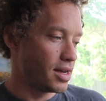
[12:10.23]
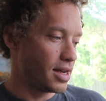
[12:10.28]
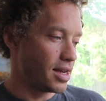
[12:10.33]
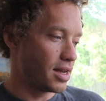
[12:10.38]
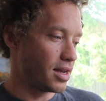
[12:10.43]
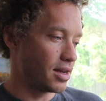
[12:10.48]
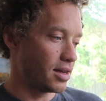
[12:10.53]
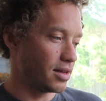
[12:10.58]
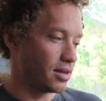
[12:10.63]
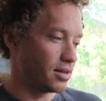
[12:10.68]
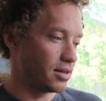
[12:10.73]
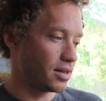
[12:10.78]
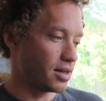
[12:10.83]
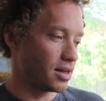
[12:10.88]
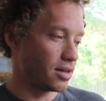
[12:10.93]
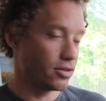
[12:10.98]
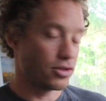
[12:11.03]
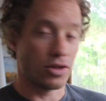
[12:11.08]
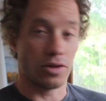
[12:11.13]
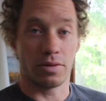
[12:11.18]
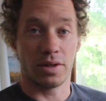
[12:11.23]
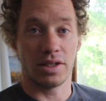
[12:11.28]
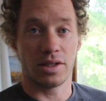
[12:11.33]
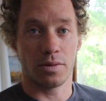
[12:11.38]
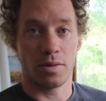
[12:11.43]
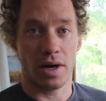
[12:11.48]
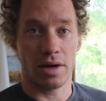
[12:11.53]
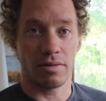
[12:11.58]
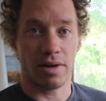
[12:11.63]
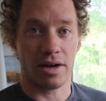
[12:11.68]
And there's no
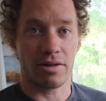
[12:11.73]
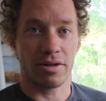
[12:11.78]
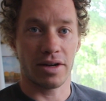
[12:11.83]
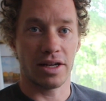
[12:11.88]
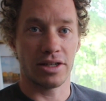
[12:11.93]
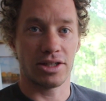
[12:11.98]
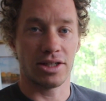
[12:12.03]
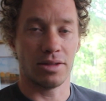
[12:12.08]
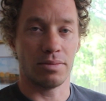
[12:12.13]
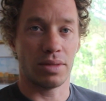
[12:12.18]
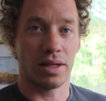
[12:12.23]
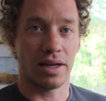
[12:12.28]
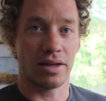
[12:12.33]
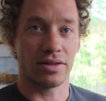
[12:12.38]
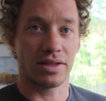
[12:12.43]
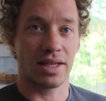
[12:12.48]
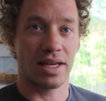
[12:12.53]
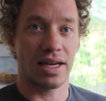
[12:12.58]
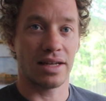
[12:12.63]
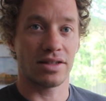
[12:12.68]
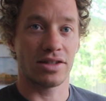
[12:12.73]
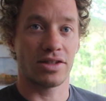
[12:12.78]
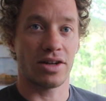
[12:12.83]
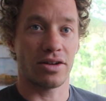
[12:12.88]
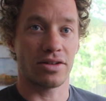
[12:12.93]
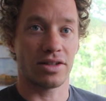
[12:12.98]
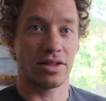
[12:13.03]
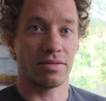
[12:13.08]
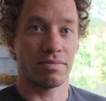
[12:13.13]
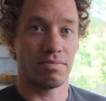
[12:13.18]
reason why recreational players can't
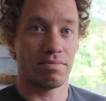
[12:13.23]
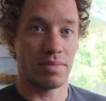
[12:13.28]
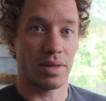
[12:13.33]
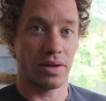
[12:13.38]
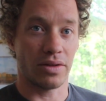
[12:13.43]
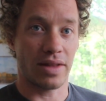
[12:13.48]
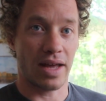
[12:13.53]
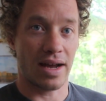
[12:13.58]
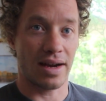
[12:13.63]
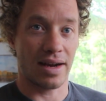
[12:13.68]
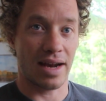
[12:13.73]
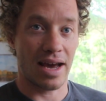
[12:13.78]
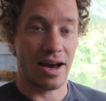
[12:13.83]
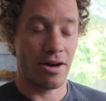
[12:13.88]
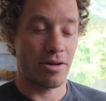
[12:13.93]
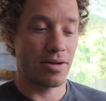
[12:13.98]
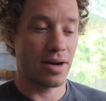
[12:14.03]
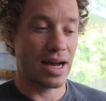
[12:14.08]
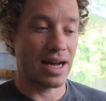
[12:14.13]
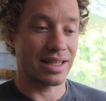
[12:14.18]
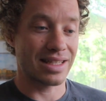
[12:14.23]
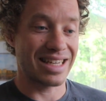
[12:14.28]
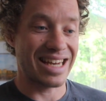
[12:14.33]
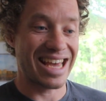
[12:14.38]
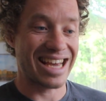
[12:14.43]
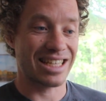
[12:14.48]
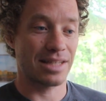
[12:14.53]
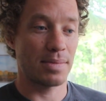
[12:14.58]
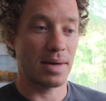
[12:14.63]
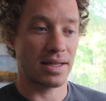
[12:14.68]
start to build that now. As an
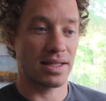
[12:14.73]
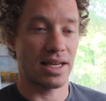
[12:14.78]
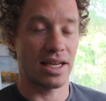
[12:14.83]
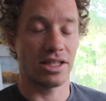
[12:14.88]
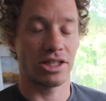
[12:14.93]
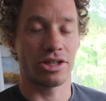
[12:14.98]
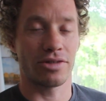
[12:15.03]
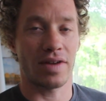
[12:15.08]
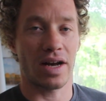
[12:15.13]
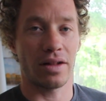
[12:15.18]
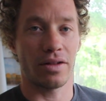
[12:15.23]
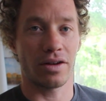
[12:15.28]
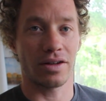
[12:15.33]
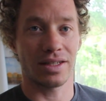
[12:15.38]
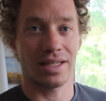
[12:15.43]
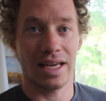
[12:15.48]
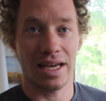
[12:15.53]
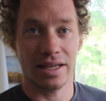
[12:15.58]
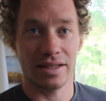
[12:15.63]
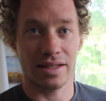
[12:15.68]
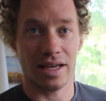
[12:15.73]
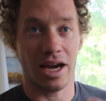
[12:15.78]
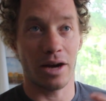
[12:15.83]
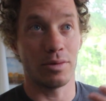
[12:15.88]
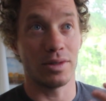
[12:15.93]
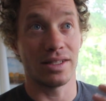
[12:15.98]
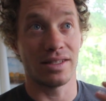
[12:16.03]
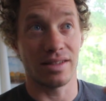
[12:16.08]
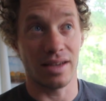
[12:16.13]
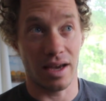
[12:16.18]
expectation of how long it takes, I
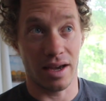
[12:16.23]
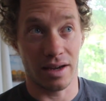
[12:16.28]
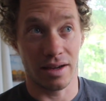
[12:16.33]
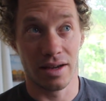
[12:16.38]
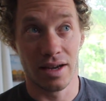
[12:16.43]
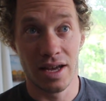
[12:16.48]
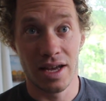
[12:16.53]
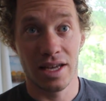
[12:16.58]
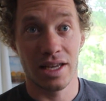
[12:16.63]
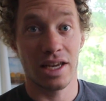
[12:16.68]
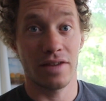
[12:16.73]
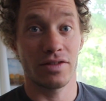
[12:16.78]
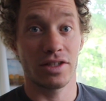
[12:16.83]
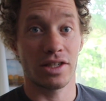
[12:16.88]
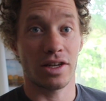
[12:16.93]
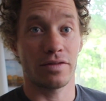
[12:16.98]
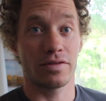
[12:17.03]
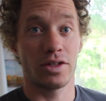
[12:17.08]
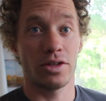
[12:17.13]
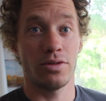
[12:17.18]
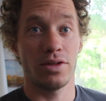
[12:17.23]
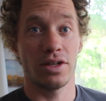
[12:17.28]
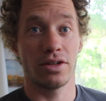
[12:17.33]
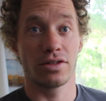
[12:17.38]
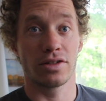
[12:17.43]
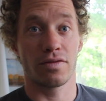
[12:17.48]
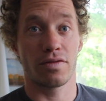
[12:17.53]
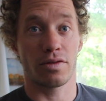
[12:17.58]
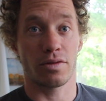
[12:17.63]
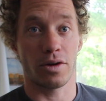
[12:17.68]
would say give yourself 2
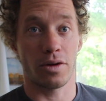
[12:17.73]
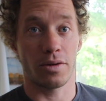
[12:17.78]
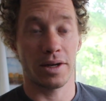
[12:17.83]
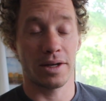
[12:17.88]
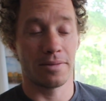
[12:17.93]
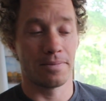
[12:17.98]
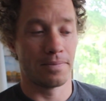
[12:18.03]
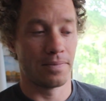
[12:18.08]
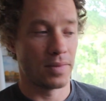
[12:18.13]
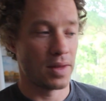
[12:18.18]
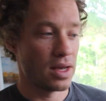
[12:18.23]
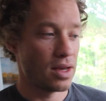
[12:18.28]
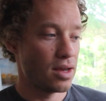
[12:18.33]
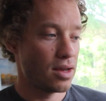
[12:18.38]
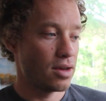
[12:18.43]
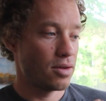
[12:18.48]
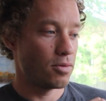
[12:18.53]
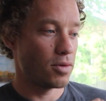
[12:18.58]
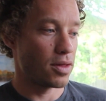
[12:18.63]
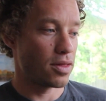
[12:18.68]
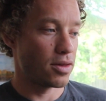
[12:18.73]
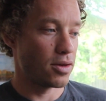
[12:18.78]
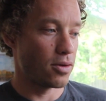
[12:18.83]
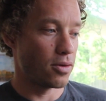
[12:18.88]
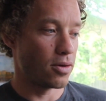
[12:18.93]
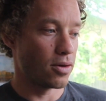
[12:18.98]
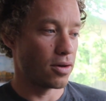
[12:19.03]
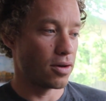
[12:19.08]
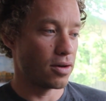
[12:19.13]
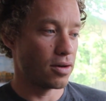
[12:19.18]
years of throwing with
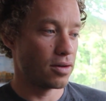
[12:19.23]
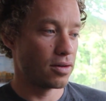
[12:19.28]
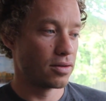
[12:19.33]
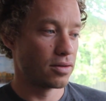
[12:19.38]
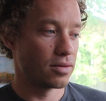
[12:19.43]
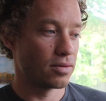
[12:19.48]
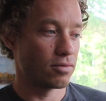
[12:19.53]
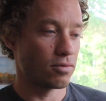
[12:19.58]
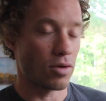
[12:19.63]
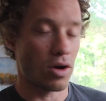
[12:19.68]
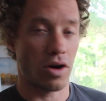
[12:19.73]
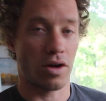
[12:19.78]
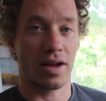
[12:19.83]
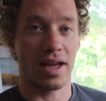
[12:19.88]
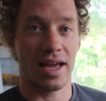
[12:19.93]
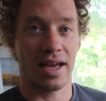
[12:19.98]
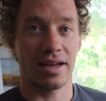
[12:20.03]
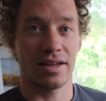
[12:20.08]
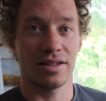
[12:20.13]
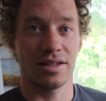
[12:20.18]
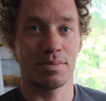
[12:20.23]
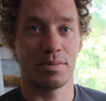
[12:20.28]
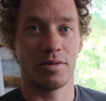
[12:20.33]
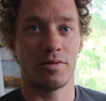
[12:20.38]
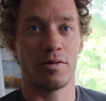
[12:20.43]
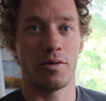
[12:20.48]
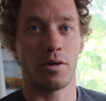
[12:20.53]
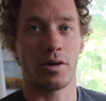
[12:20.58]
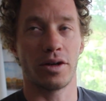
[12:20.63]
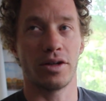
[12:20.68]
your wrong hand
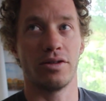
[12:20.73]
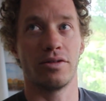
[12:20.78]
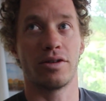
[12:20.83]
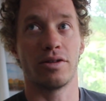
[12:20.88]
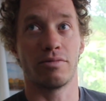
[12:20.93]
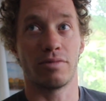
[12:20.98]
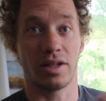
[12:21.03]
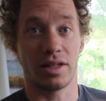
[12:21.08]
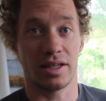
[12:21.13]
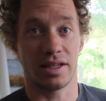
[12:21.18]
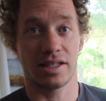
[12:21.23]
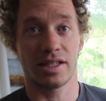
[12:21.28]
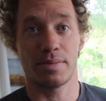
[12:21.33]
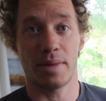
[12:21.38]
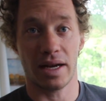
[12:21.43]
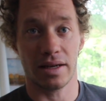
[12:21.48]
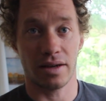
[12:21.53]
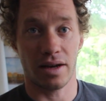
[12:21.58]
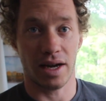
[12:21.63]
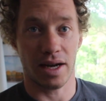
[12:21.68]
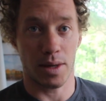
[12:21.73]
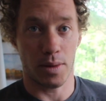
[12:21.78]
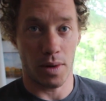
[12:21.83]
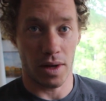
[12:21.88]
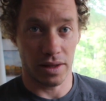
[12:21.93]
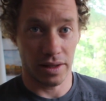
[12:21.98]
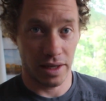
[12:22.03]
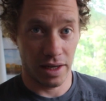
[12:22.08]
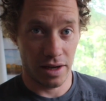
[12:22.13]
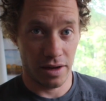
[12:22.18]
before you can really expect high
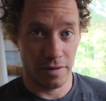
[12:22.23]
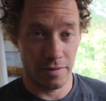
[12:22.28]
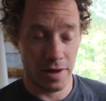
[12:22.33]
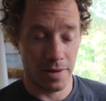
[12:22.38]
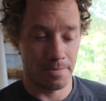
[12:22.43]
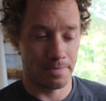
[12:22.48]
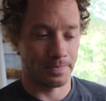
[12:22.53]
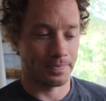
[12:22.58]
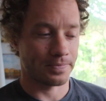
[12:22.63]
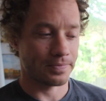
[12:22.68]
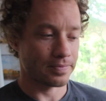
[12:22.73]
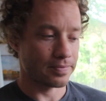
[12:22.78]
quality out of it.